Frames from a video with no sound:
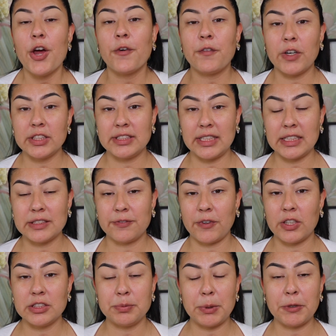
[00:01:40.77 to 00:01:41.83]
First things
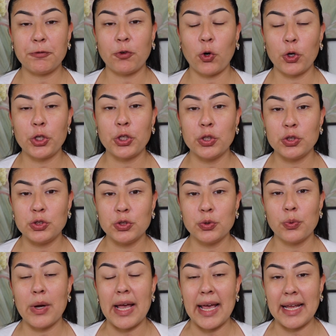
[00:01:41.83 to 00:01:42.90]
first, before you
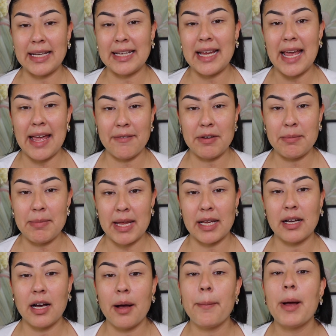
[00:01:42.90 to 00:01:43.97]
do any heavy
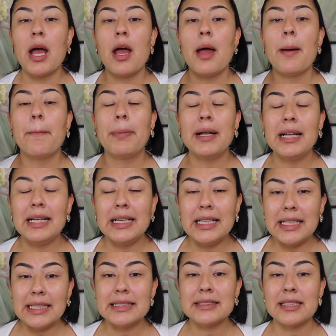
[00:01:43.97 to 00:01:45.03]
makeup,
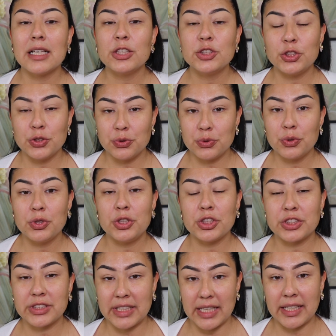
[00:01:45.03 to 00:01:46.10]
please do your
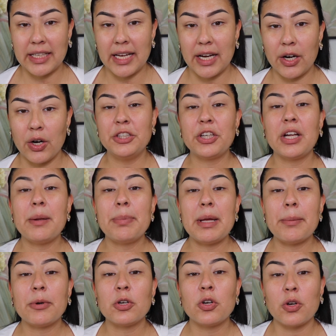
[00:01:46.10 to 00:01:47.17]
skincare. You're gonna be
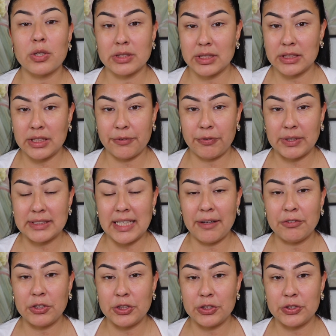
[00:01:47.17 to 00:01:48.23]
able to notice a difference
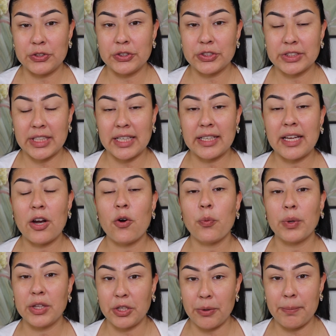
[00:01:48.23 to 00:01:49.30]
after you do your skincare
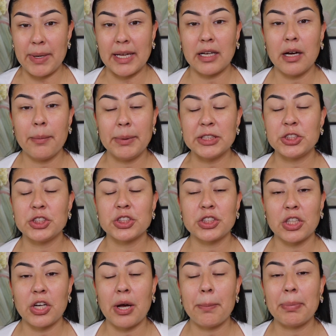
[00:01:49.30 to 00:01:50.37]
with your makeup. It's just
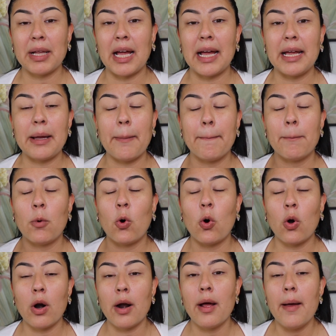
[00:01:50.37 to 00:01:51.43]
gonna apply
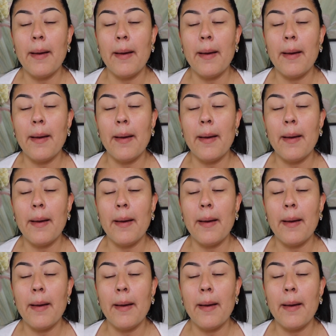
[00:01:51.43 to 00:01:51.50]
more